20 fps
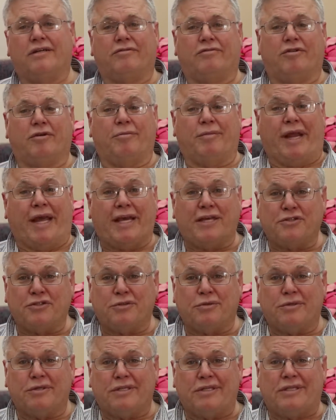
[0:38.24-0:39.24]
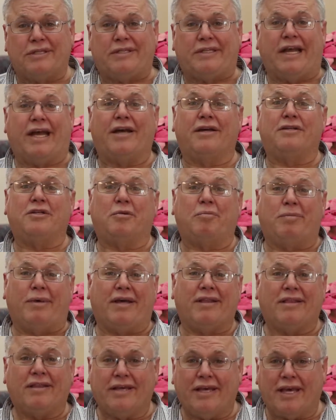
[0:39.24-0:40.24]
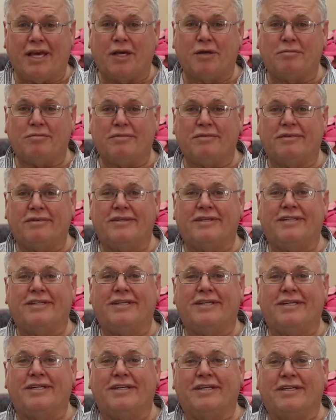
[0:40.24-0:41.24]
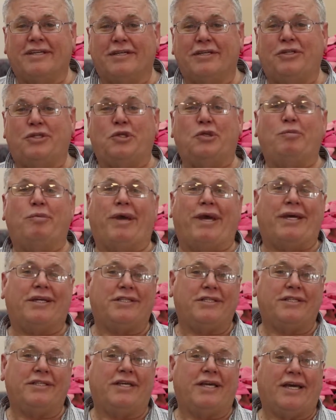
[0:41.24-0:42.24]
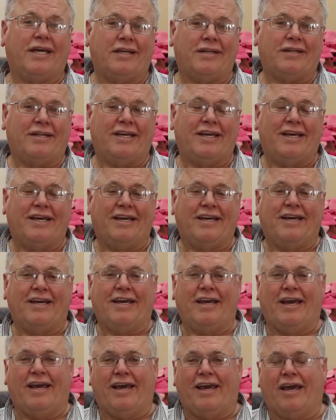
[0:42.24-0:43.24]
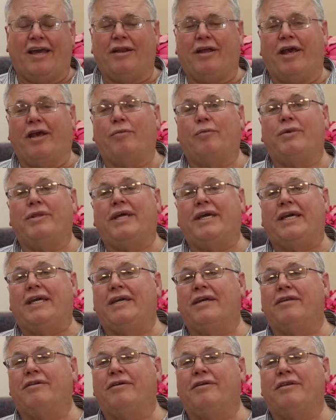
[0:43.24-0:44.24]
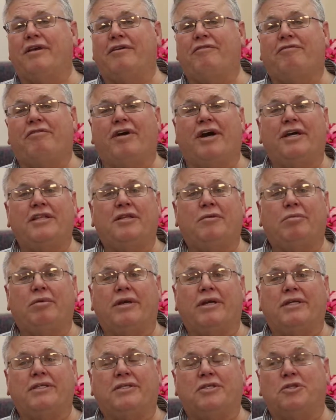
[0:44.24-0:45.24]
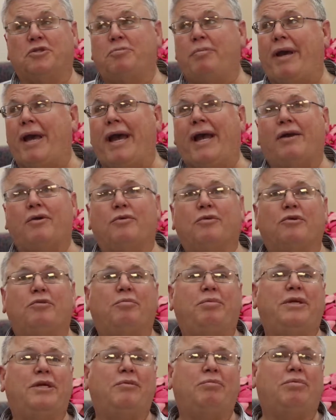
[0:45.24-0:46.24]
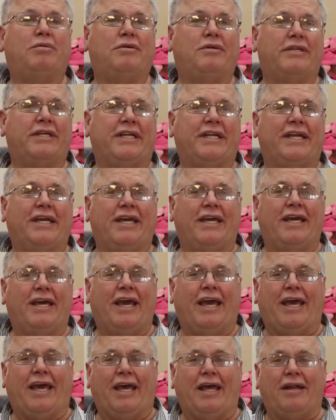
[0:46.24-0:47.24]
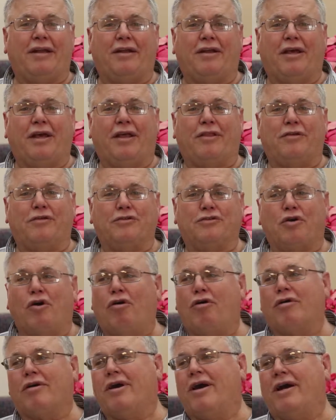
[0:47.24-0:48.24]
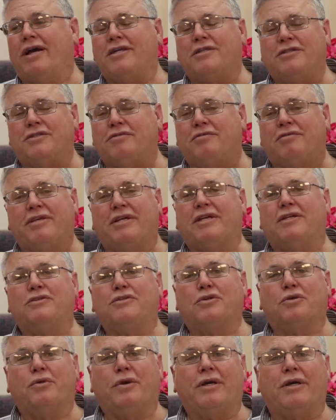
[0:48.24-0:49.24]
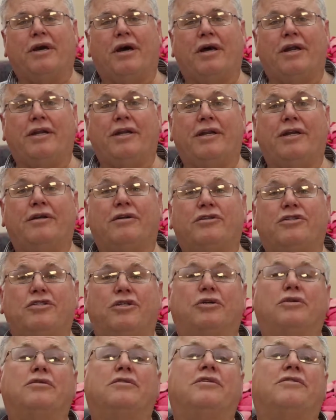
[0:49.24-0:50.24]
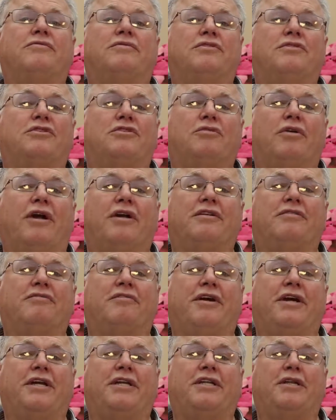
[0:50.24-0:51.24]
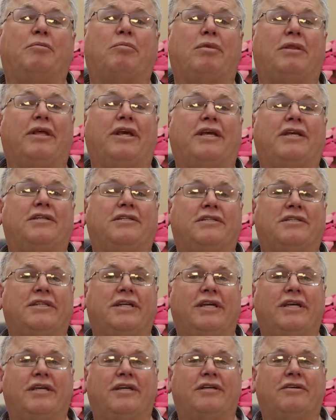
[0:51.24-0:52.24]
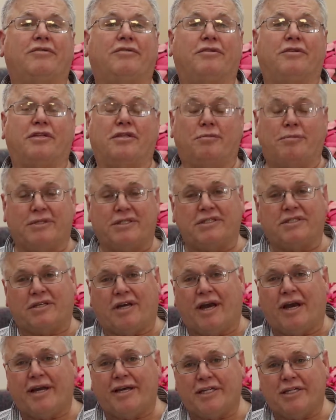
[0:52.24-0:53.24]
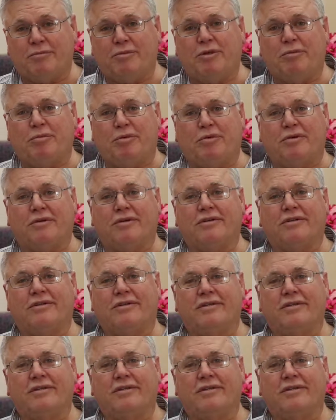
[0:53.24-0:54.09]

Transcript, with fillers: from Nazareth down to Bethlehem. Could you imagine that? And, and, when they get there, they find the place is packed with people and, and, and there's all kinds of things going on. And here Joseph is trying to find a place for the Messiah to be born.